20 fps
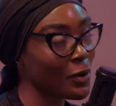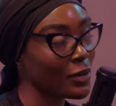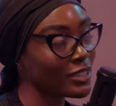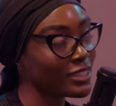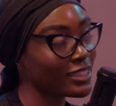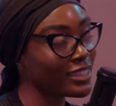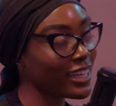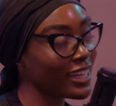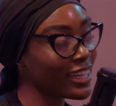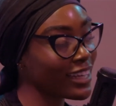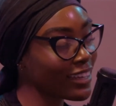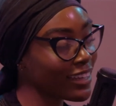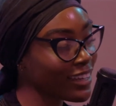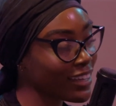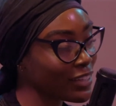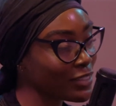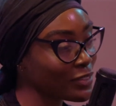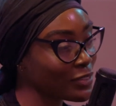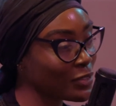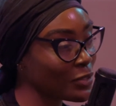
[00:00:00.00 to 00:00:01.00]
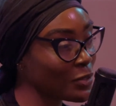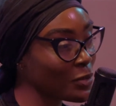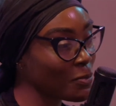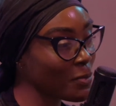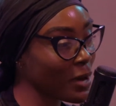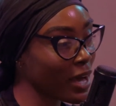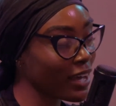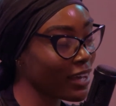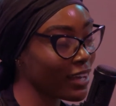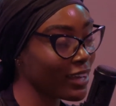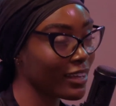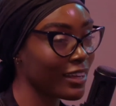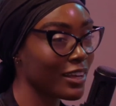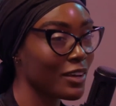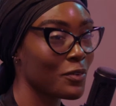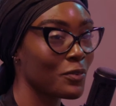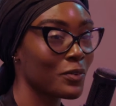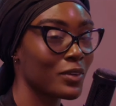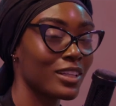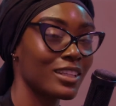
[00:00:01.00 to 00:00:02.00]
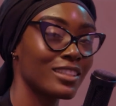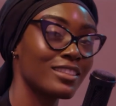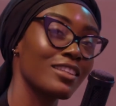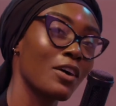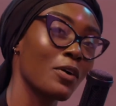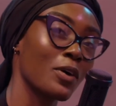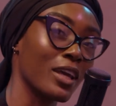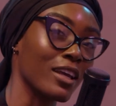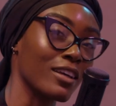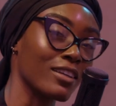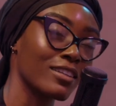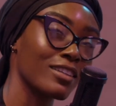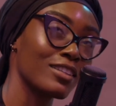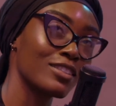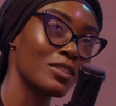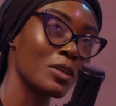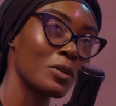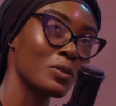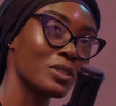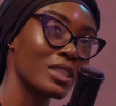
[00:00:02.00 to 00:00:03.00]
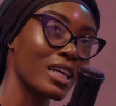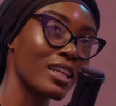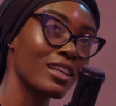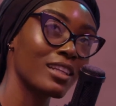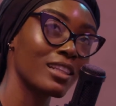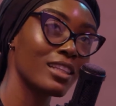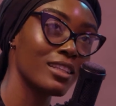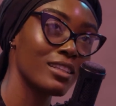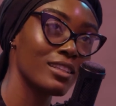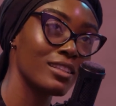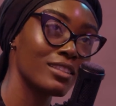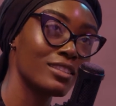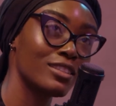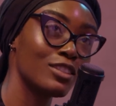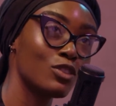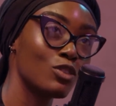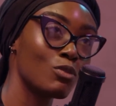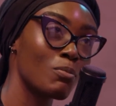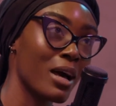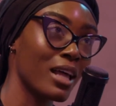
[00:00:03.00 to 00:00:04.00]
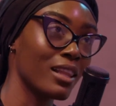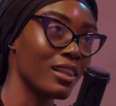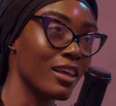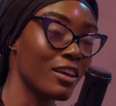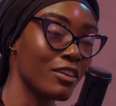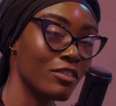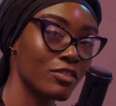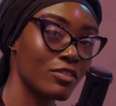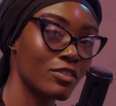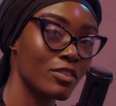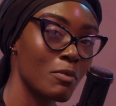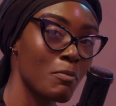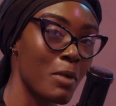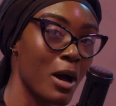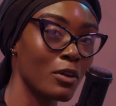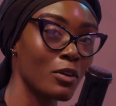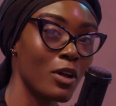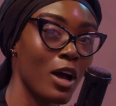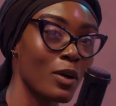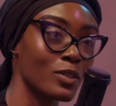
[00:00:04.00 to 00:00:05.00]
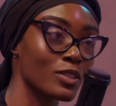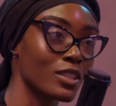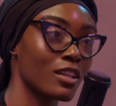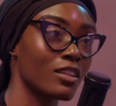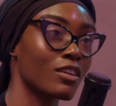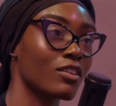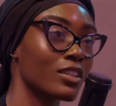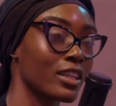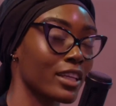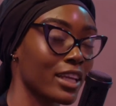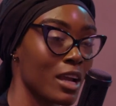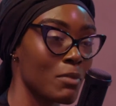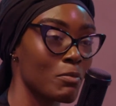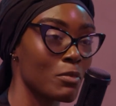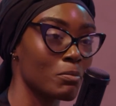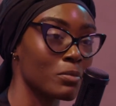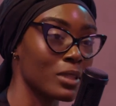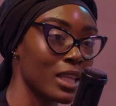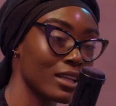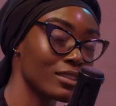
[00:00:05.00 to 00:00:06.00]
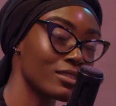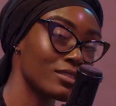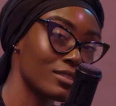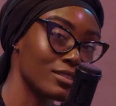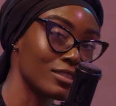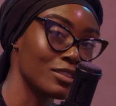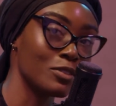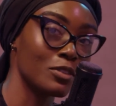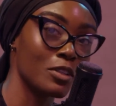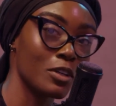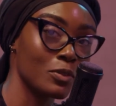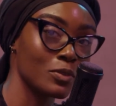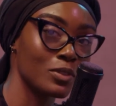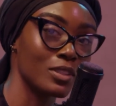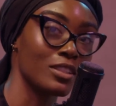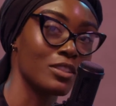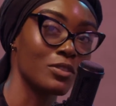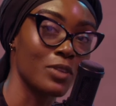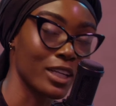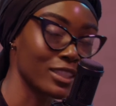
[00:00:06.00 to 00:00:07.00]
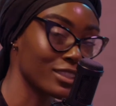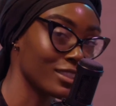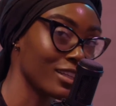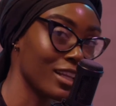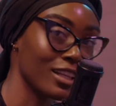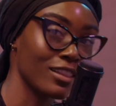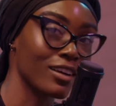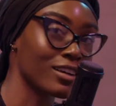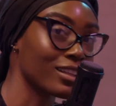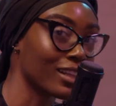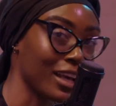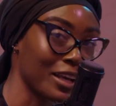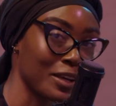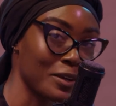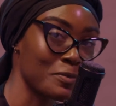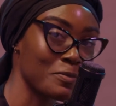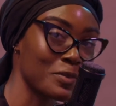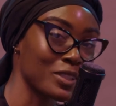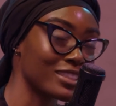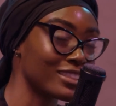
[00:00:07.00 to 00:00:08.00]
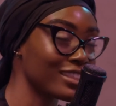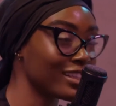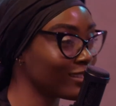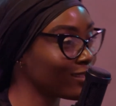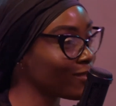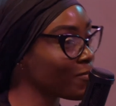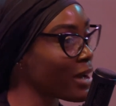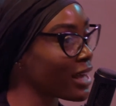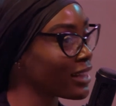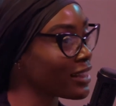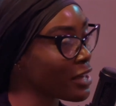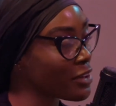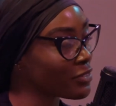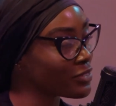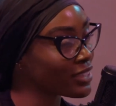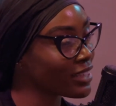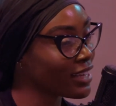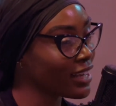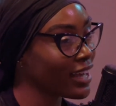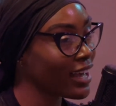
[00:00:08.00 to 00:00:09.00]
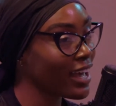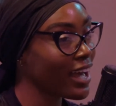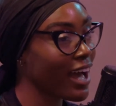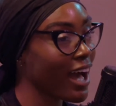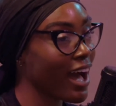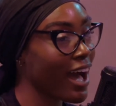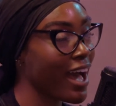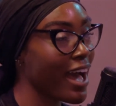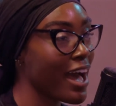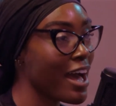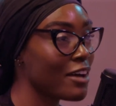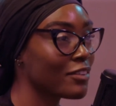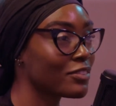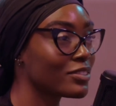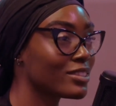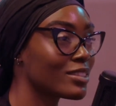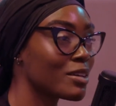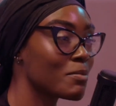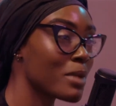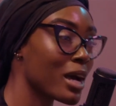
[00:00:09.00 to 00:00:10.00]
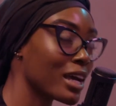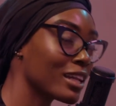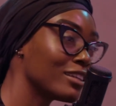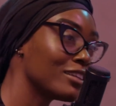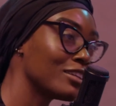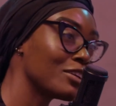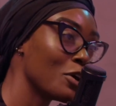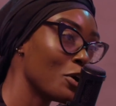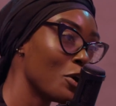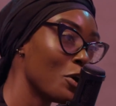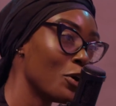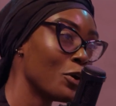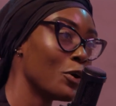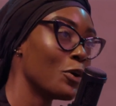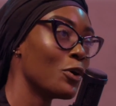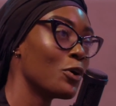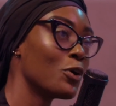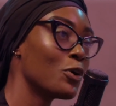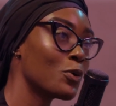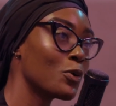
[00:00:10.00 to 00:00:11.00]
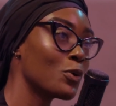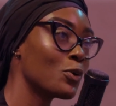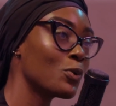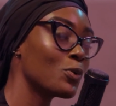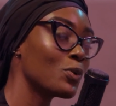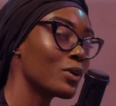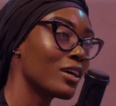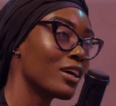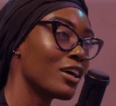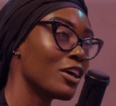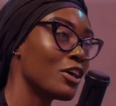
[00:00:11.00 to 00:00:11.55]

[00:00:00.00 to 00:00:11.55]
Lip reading: Sitting to my... so technically, she to my left, but I don't know how it's going to look on the camera. Bless, you know the direction it looked like. But sitting to my left, I have somebody who...